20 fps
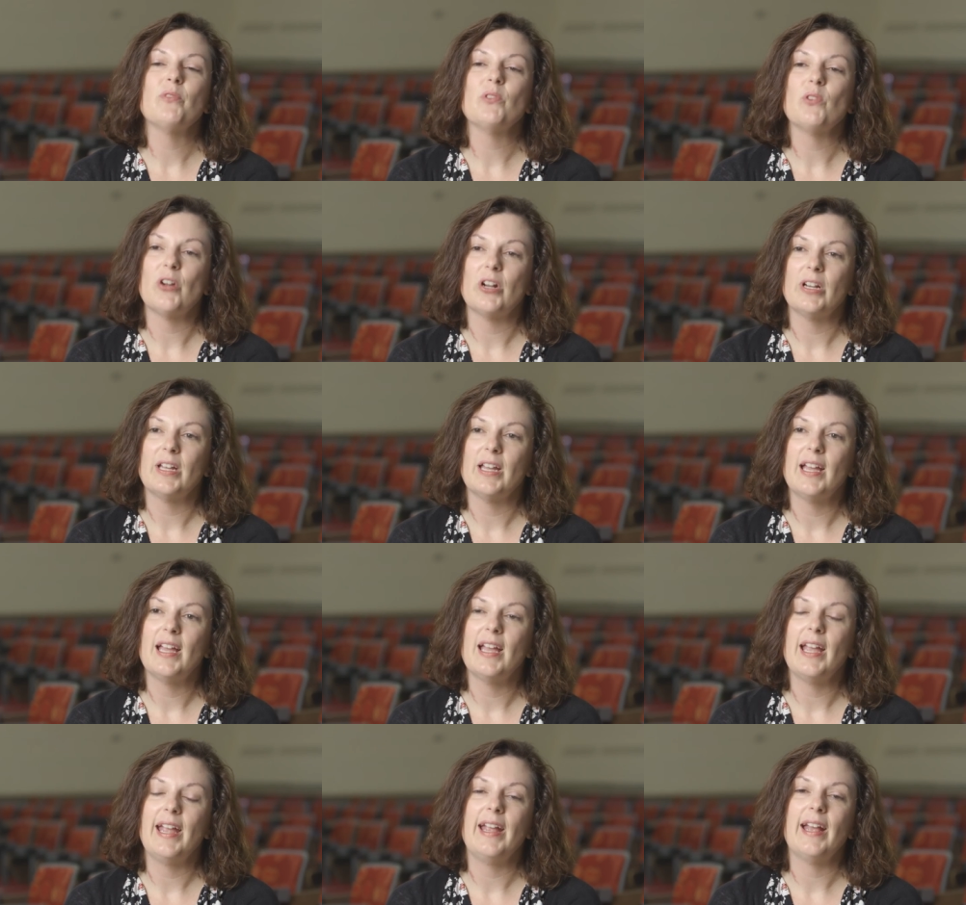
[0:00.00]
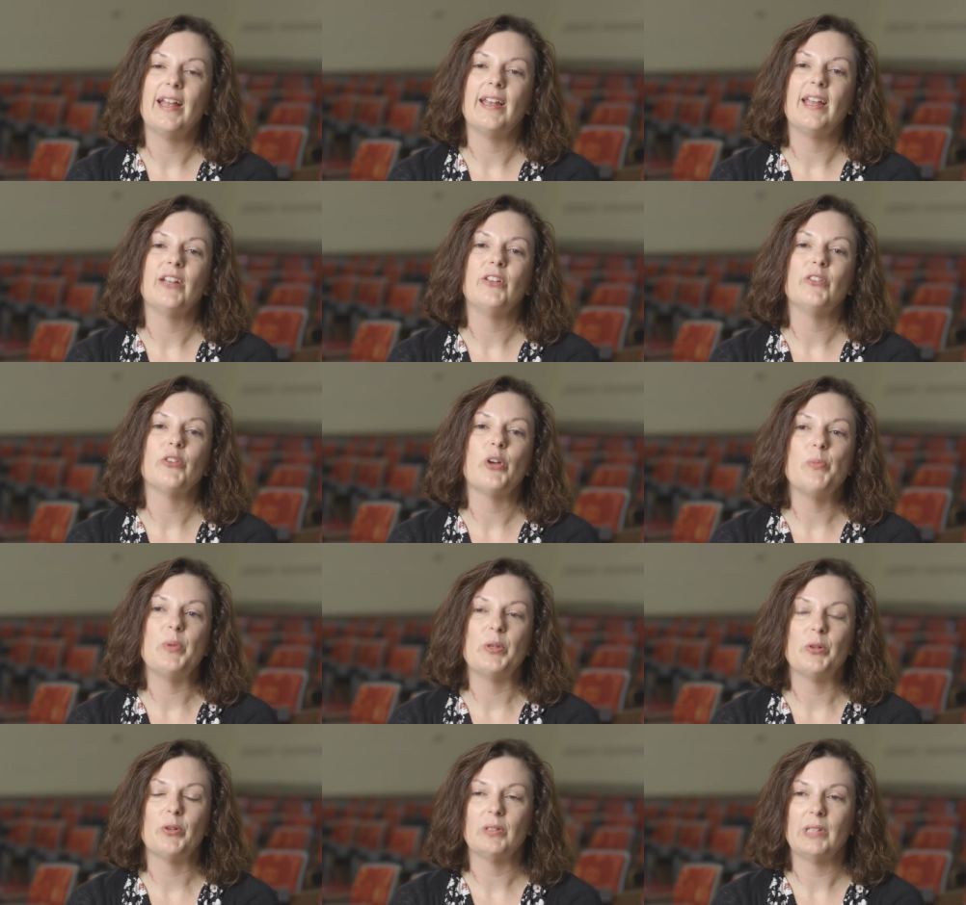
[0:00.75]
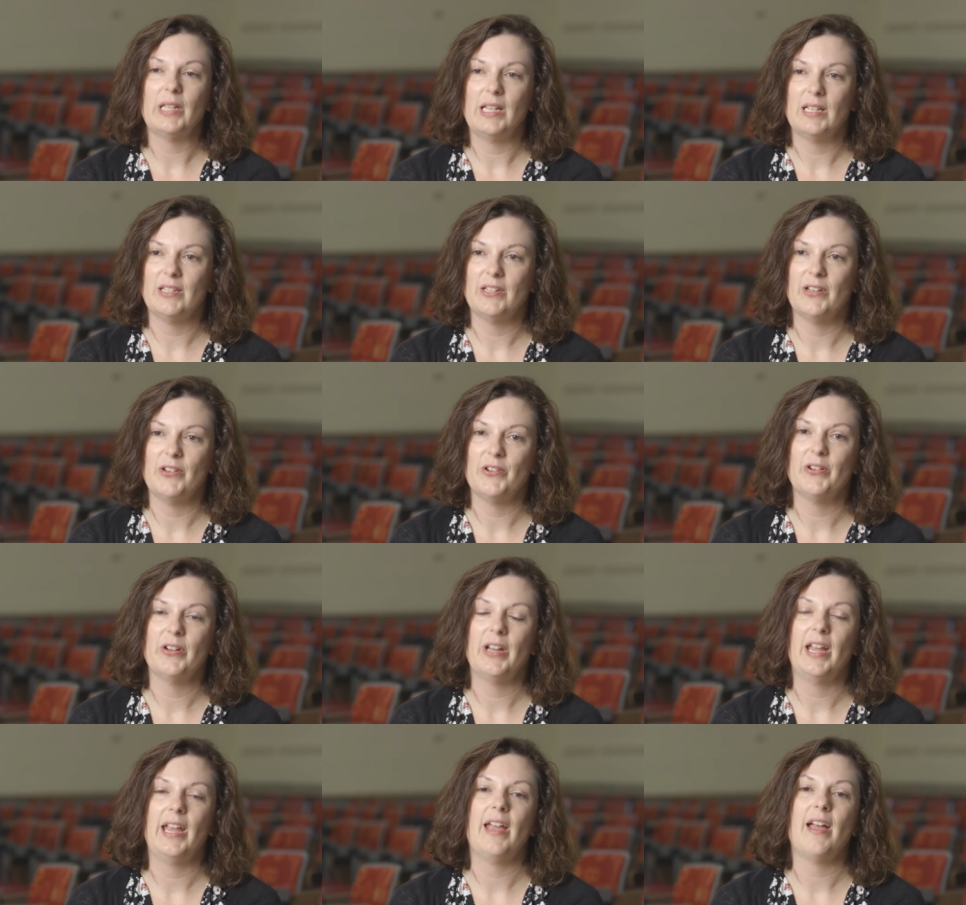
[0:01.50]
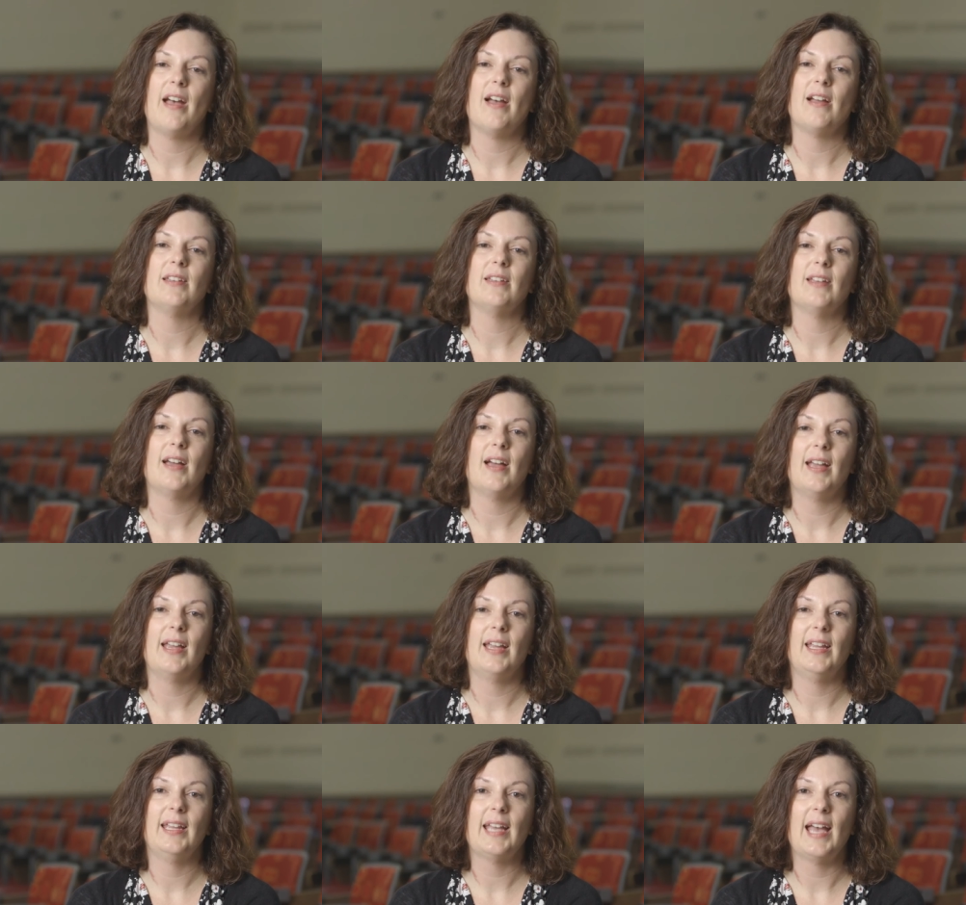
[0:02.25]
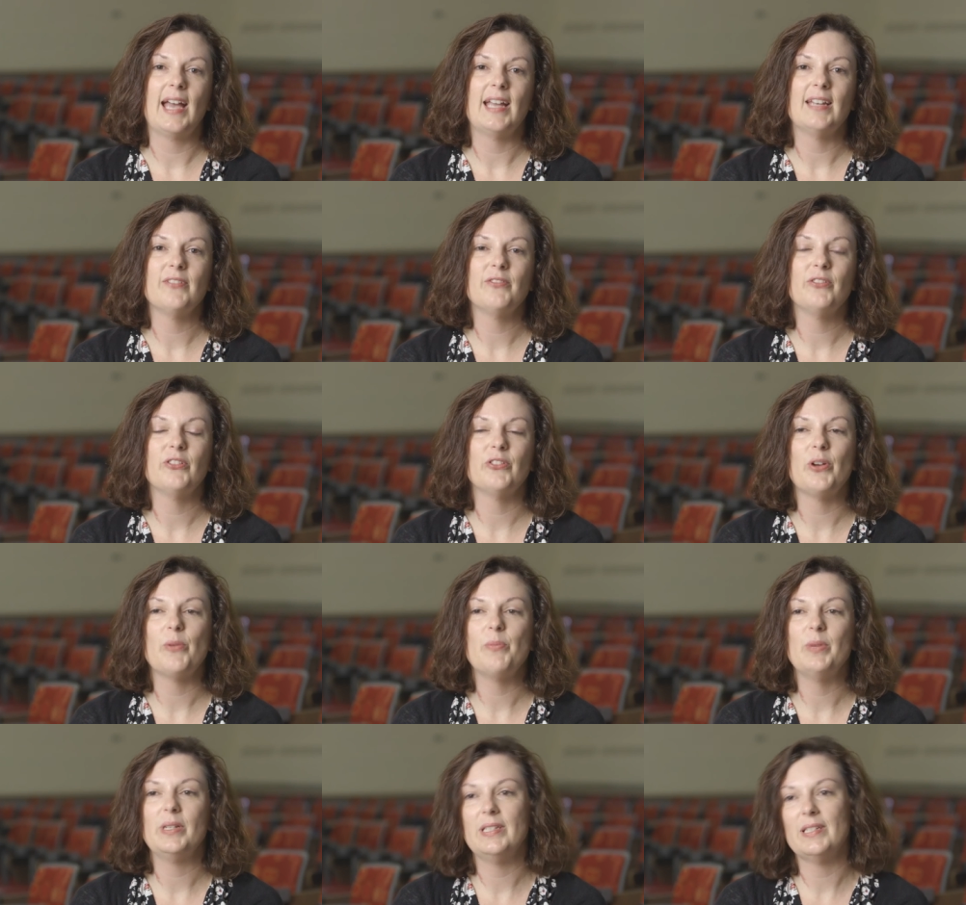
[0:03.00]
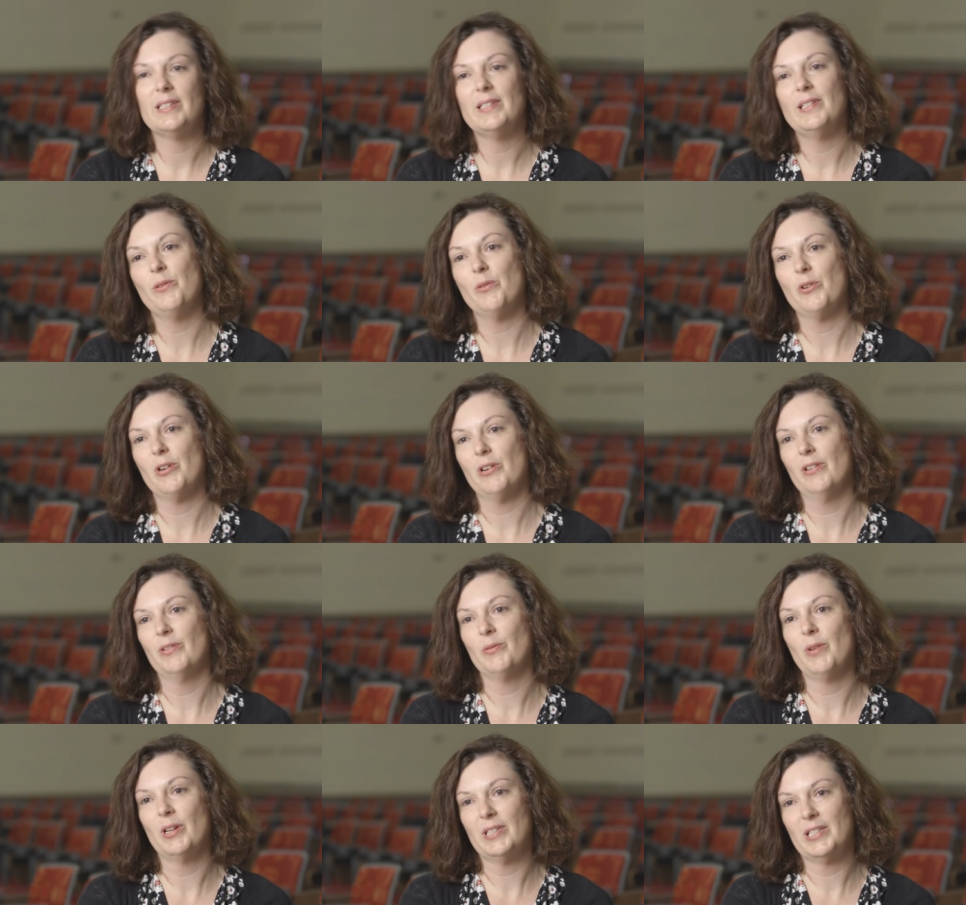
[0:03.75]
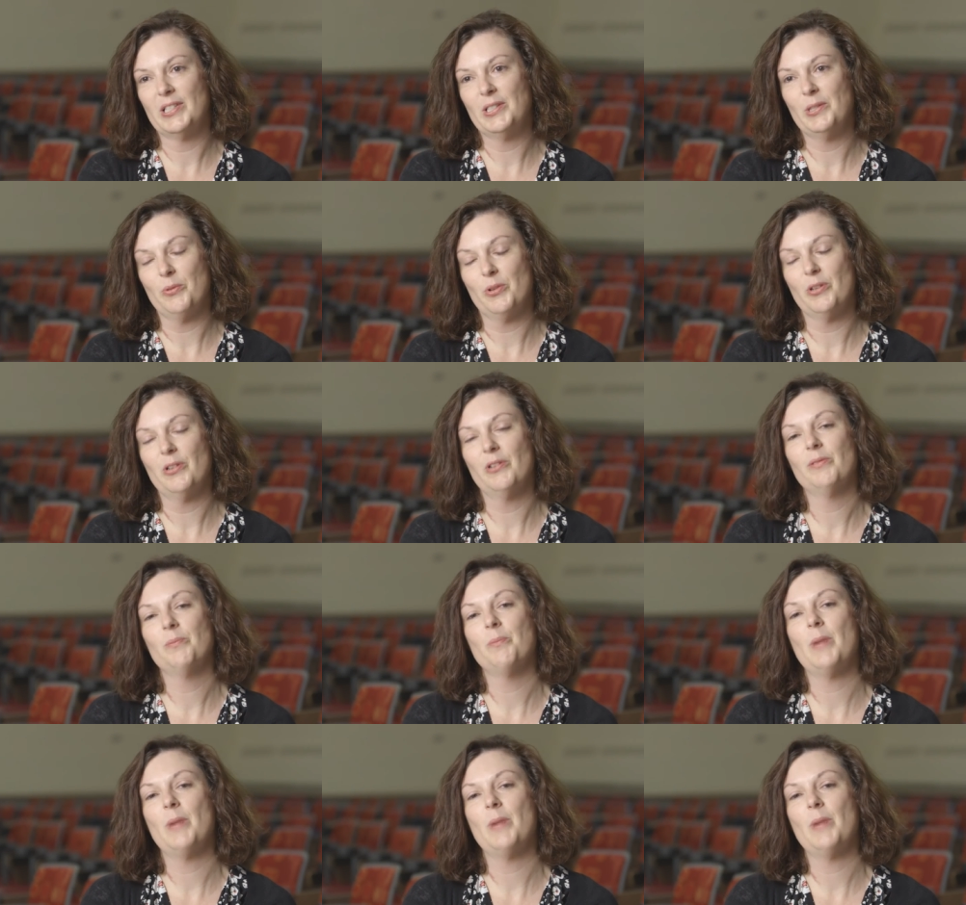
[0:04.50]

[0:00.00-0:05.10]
Florida and I grew up in Orlando and I kind of grew up at Disney World, Walt Disney World.